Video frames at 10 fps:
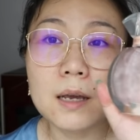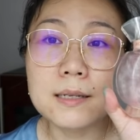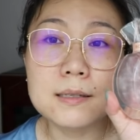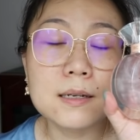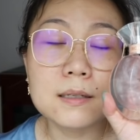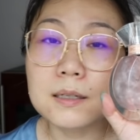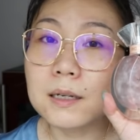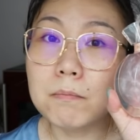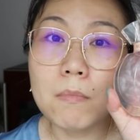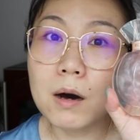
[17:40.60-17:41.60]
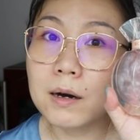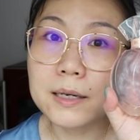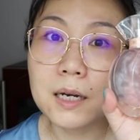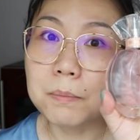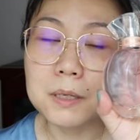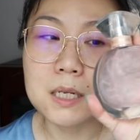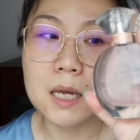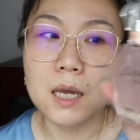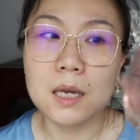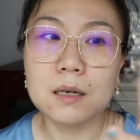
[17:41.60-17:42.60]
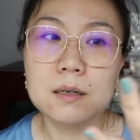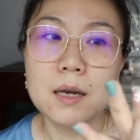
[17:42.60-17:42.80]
is certainly my cup of tea.